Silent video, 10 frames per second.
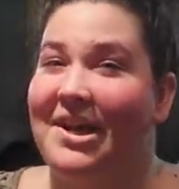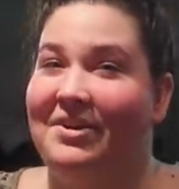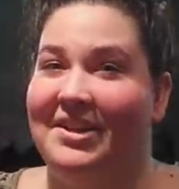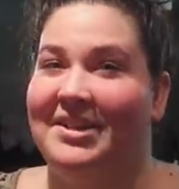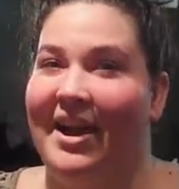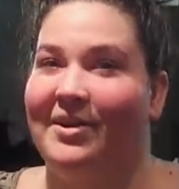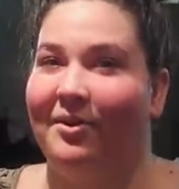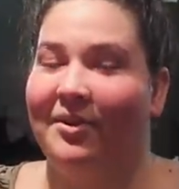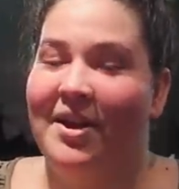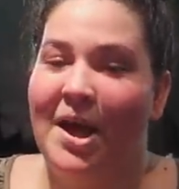sound
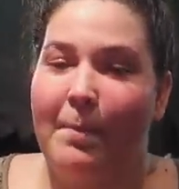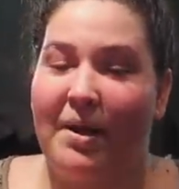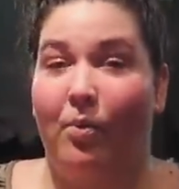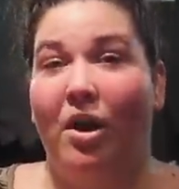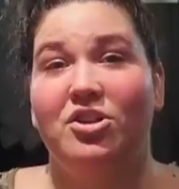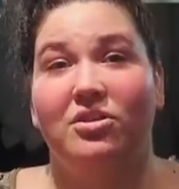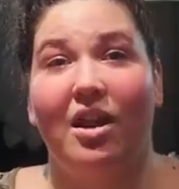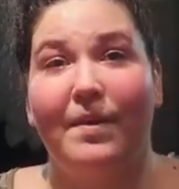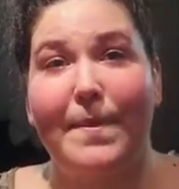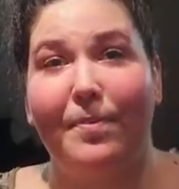entitled, but I watch a
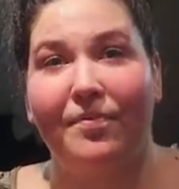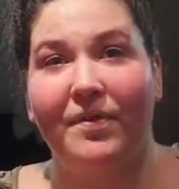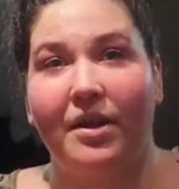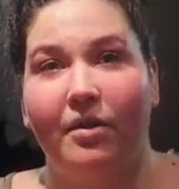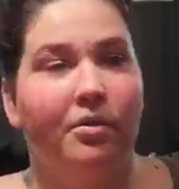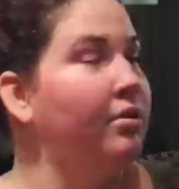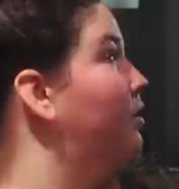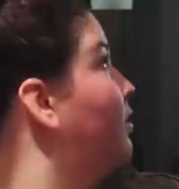lot of people's videos.